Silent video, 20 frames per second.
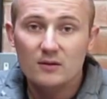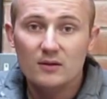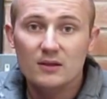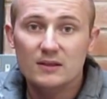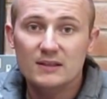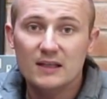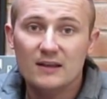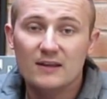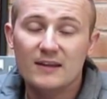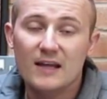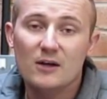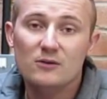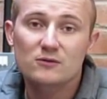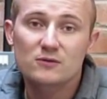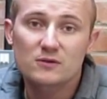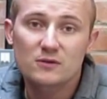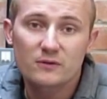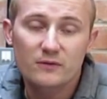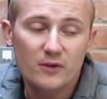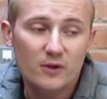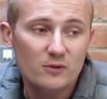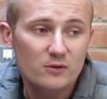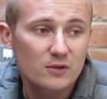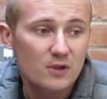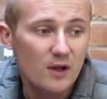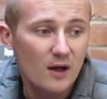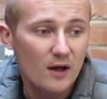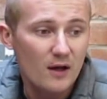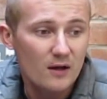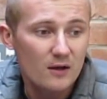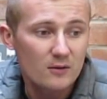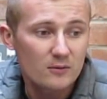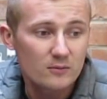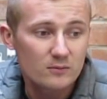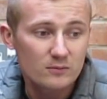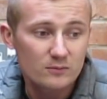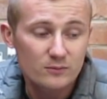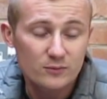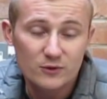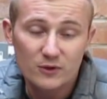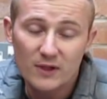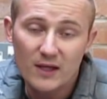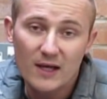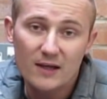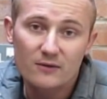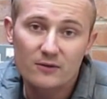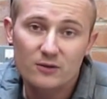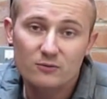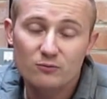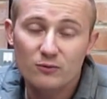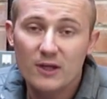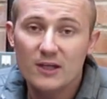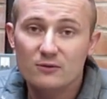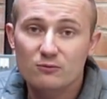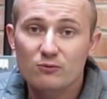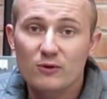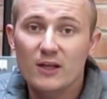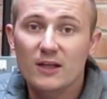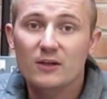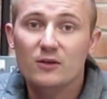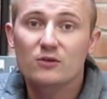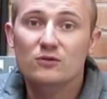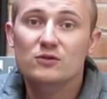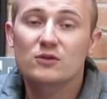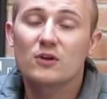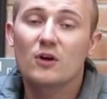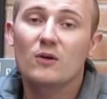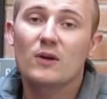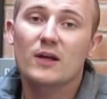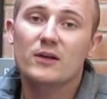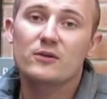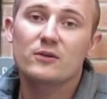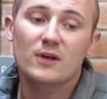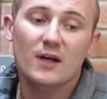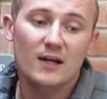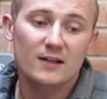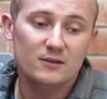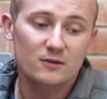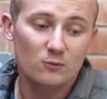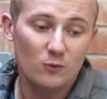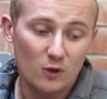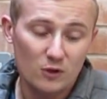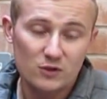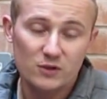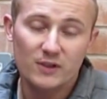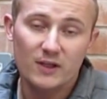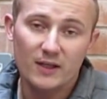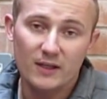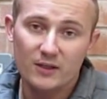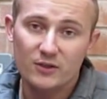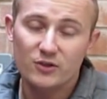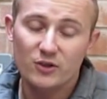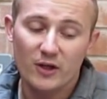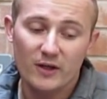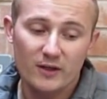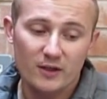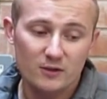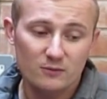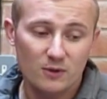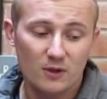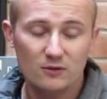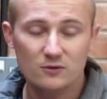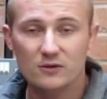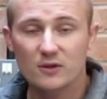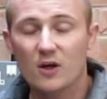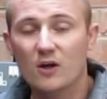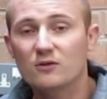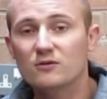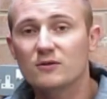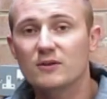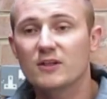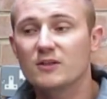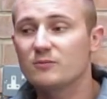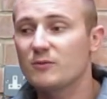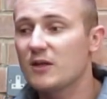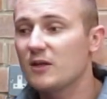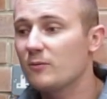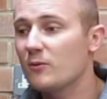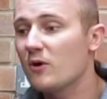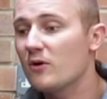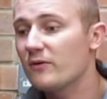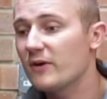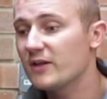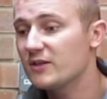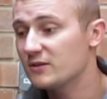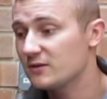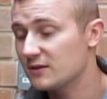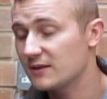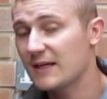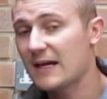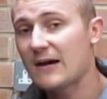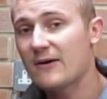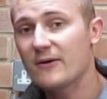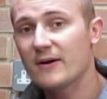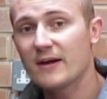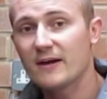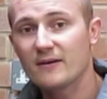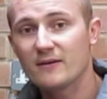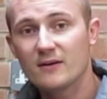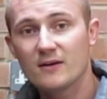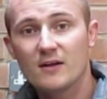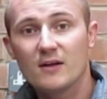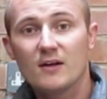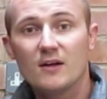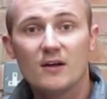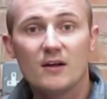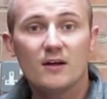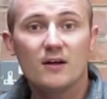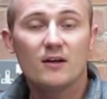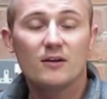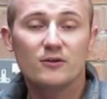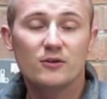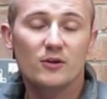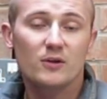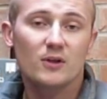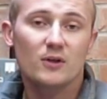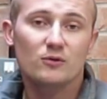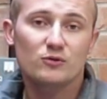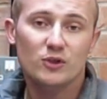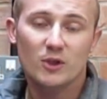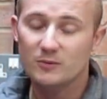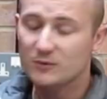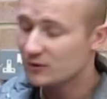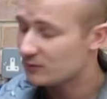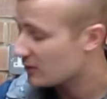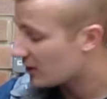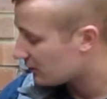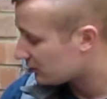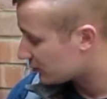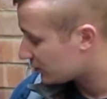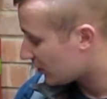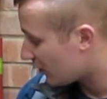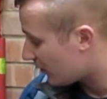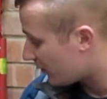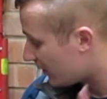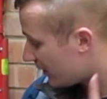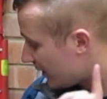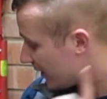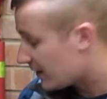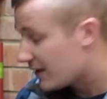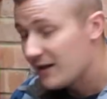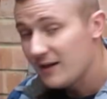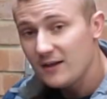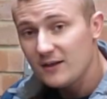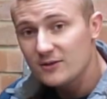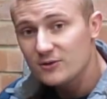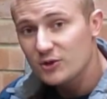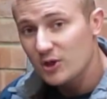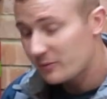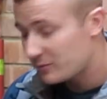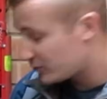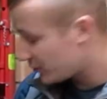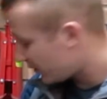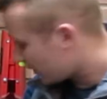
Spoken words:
has had thousands of views. So yeah, it's really good to know that you guys are watching it and enjoying it as well. So it also gives me the motivation to get out here and do little jobs as well. So job I'm